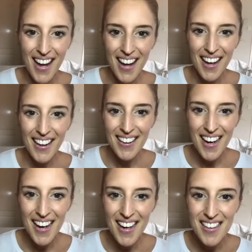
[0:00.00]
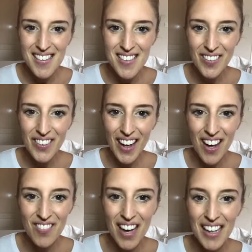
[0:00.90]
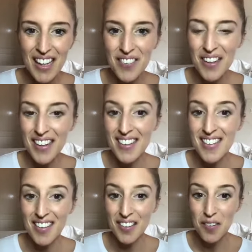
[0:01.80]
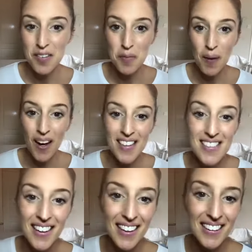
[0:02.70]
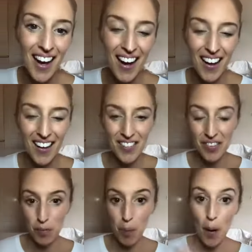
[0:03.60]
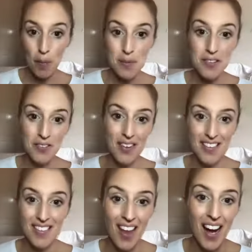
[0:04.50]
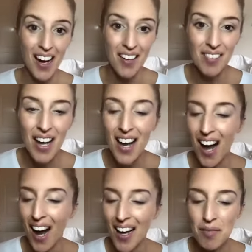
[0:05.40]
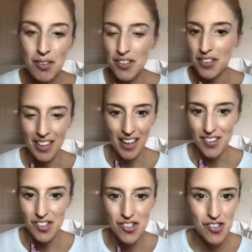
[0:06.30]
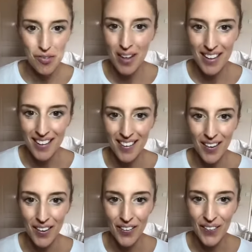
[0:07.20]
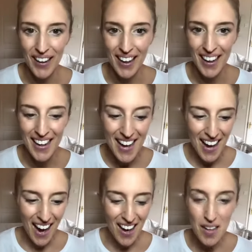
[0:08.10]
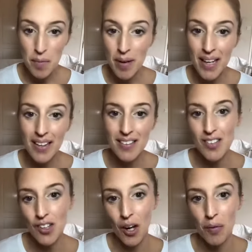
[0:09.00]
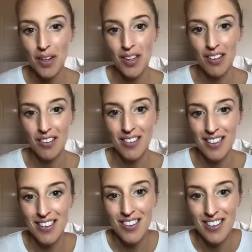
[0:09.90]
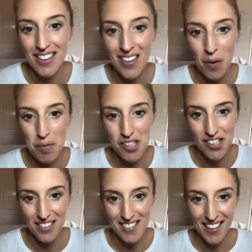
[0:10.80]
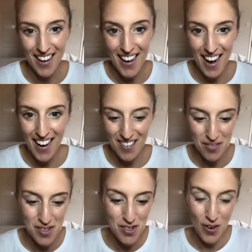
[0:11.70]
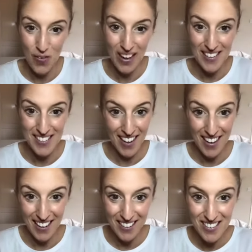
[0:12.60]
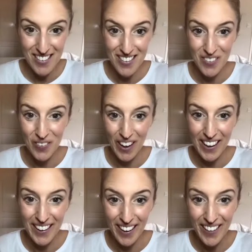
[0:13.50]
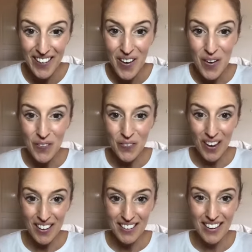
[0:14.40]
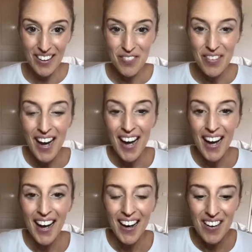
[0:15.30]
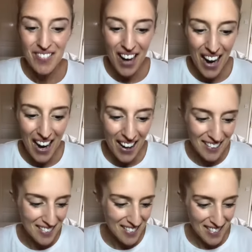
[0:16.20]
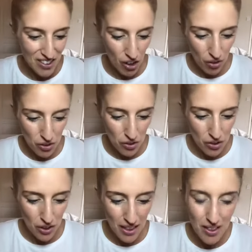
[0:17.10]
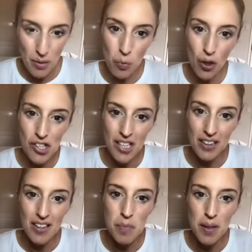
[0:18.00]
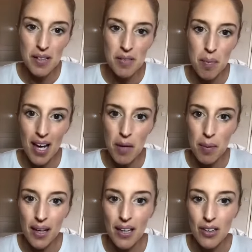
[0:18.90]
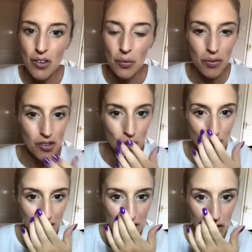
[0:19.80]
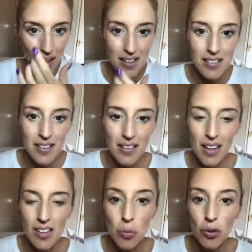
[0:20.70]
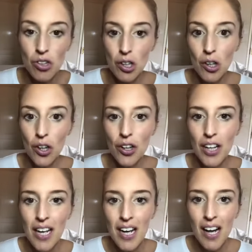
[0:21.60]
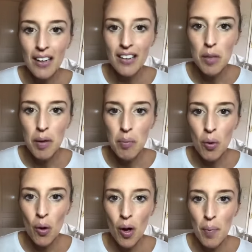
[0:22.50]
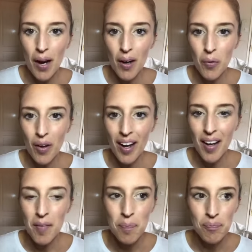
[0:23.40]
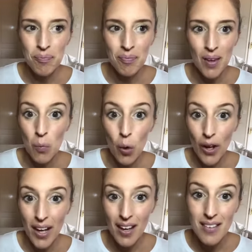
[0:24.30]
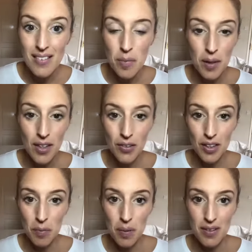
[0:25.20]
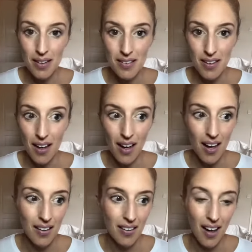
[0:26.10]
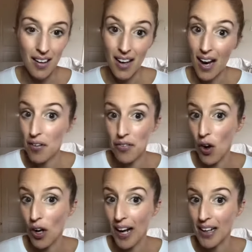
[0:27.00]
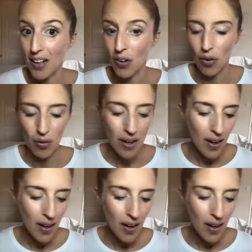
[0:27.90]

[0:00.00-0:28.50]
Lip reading: Hey guys! Okay, my name is Lucy Preston, and for the purpose of this live, I am just going to get straight in there, okay? I am here to share with you the unique opportunity. I am so excited that you are here. Welcome. And you're here watching this because maybe you have shown an interest and you want to learn a little bit more about. What it is to be a unique presenter and how far can it go.